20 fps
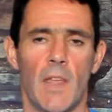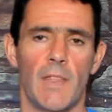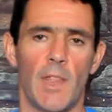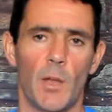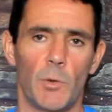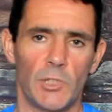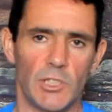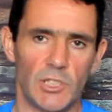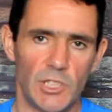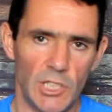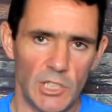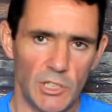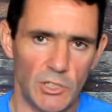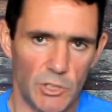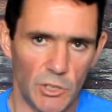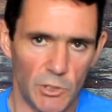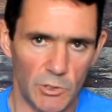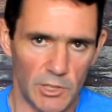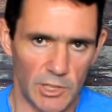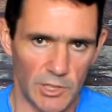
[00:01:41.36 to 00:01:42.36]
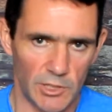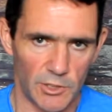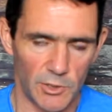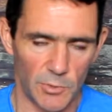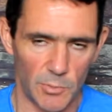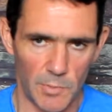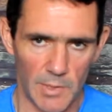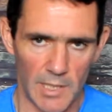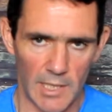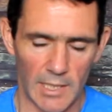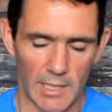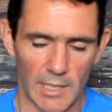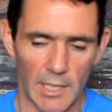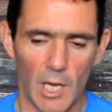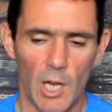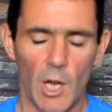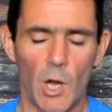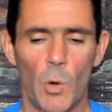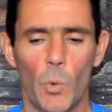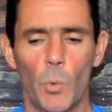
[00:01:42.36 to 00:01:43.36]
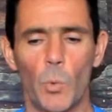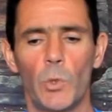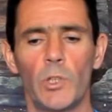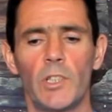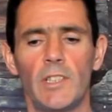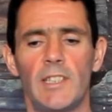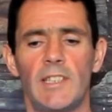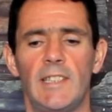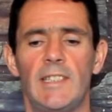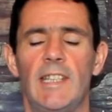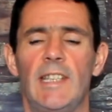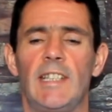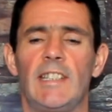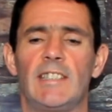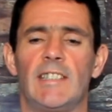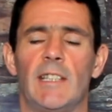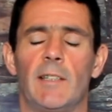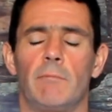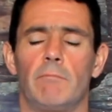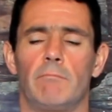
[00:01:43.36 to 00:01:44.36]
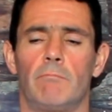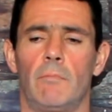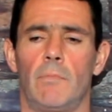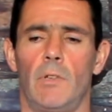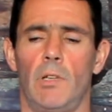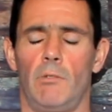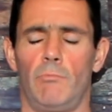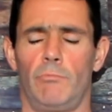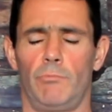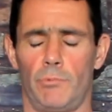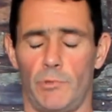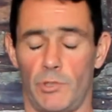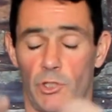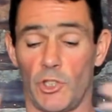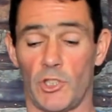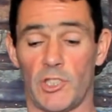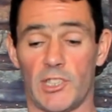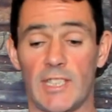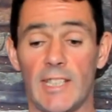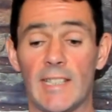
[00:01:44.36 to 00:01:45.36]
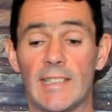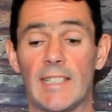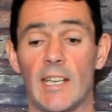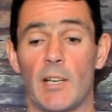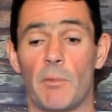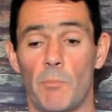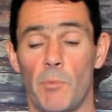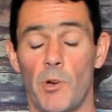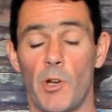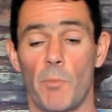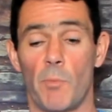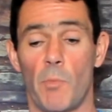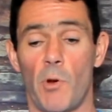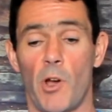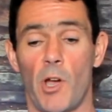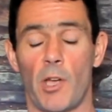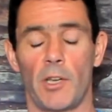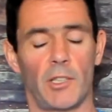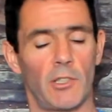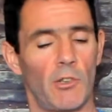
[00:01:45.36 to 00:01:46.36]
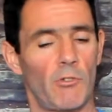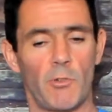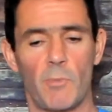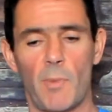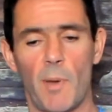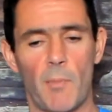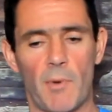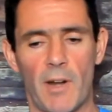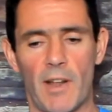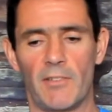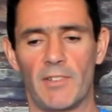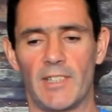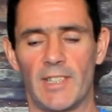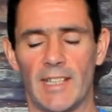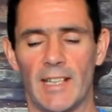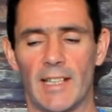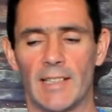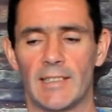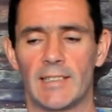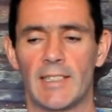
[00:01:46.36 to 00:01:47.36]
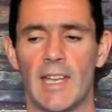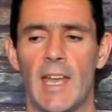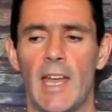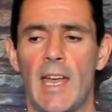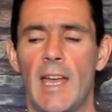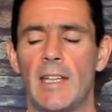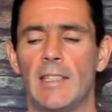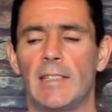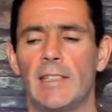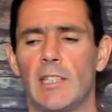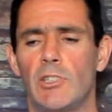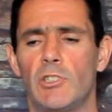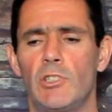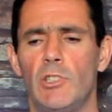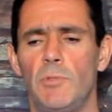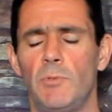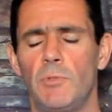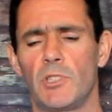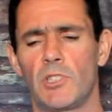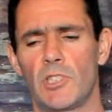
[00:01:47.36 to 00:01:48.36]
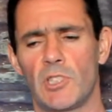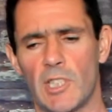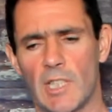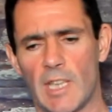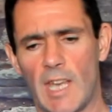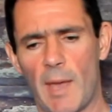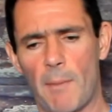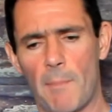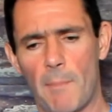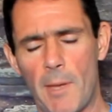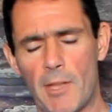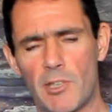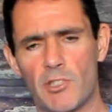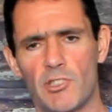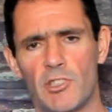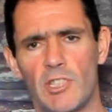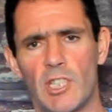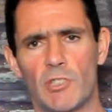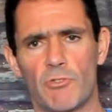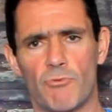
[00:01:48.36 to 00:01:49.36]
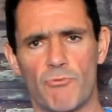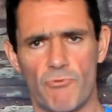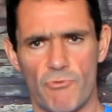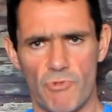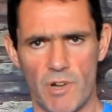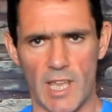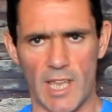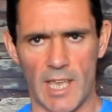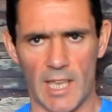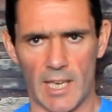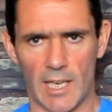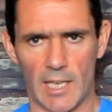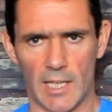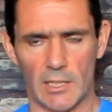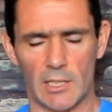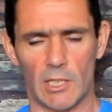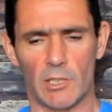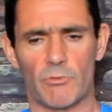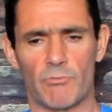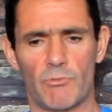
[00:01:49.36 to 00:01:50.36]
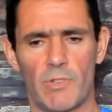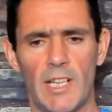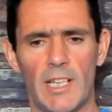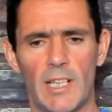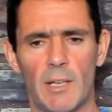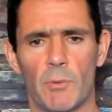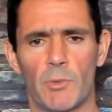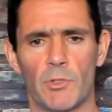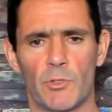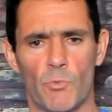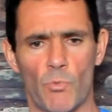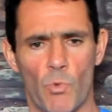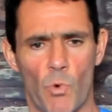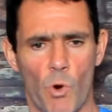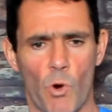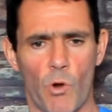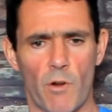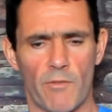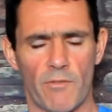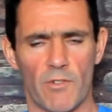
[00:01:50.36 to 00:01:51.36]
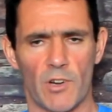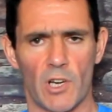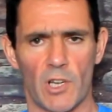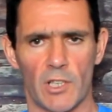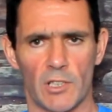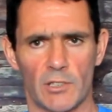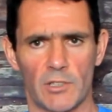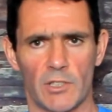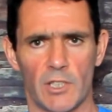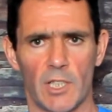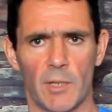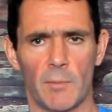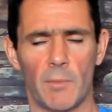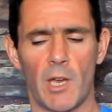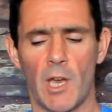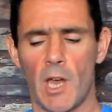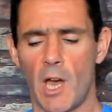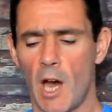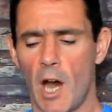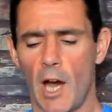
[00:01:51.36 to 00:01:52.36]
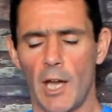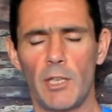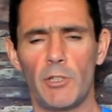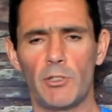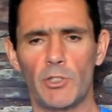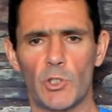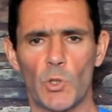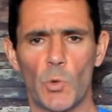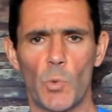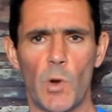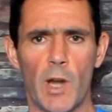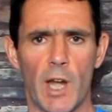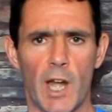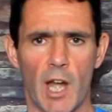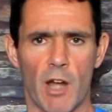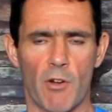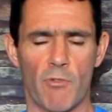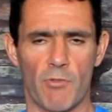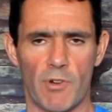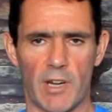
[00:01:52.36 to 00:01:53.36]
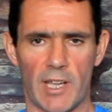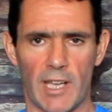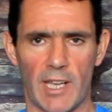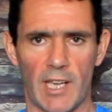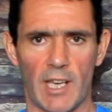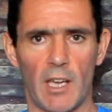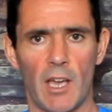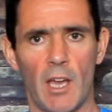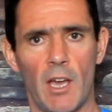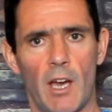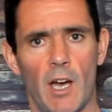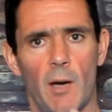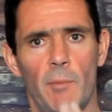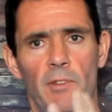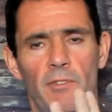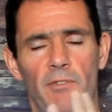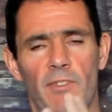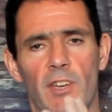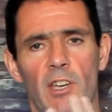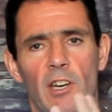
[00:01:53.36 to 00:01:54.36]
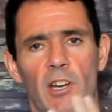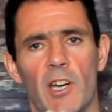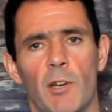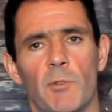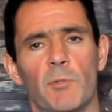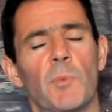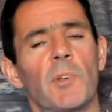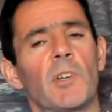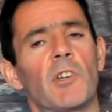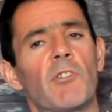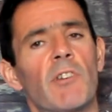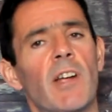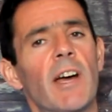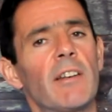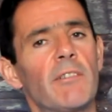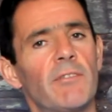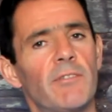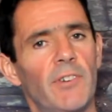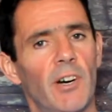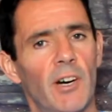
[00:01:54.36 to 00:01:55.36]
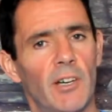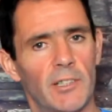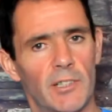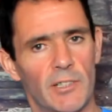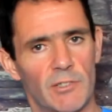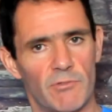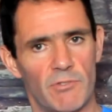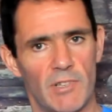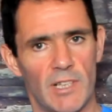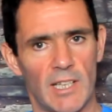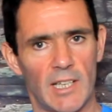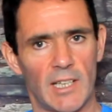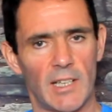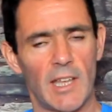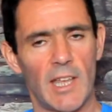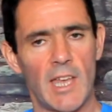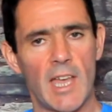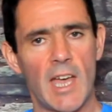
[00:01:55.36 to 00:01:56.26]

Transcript: Now, when she tuned into me, one of the things that just sticks out in my mind, I don't remember everything else, that she kept mentioning this ring that was worn for a long time. I used to wear a ring on my finger here. It was my grandfather's ring.